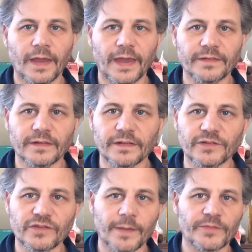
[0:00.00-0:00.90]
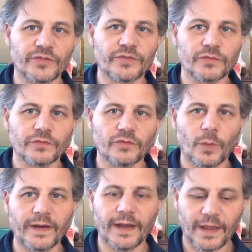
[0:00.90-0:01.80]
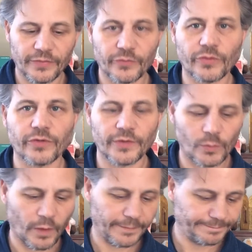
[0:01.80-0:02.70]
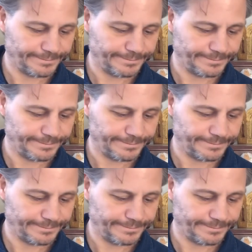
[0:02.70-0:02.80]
Exodus chapters 29 through 31.